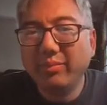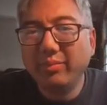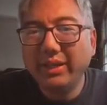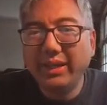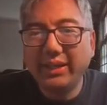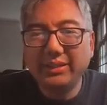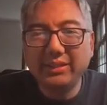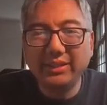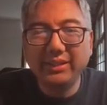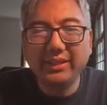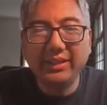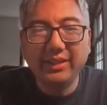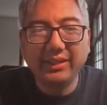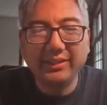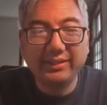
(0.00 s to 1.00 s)
But
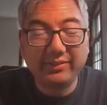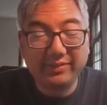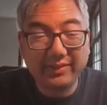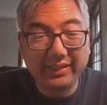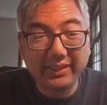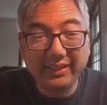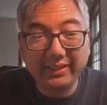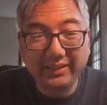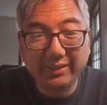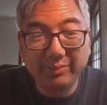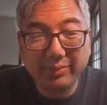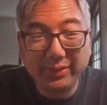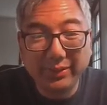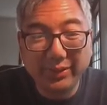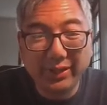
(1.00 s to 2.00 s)
actually, the
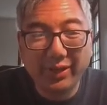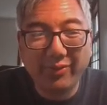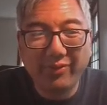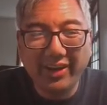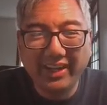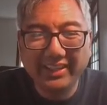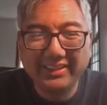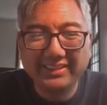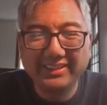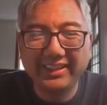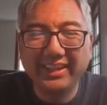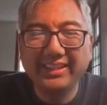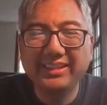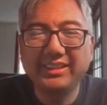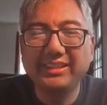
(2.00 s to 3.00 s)
computer finds
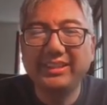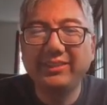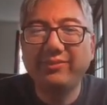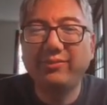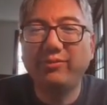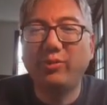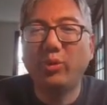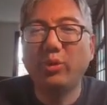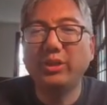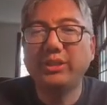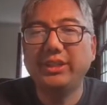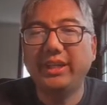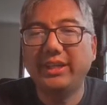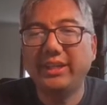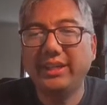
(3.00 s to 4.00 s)
knight to c4
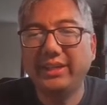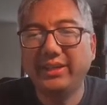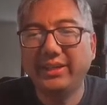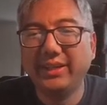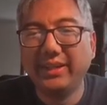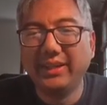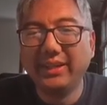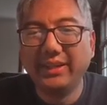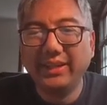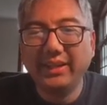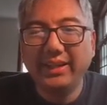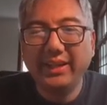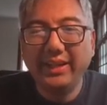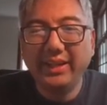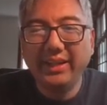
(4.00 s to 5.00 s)
check here,
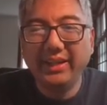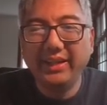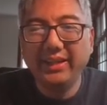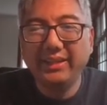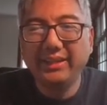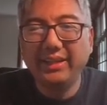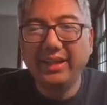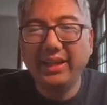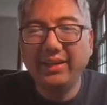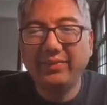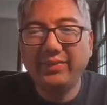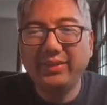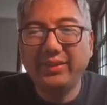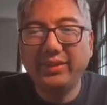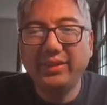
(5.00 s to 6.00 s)
and
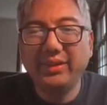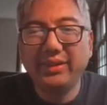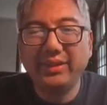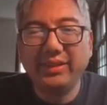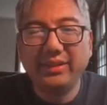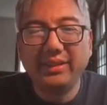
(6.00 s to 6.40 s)
after,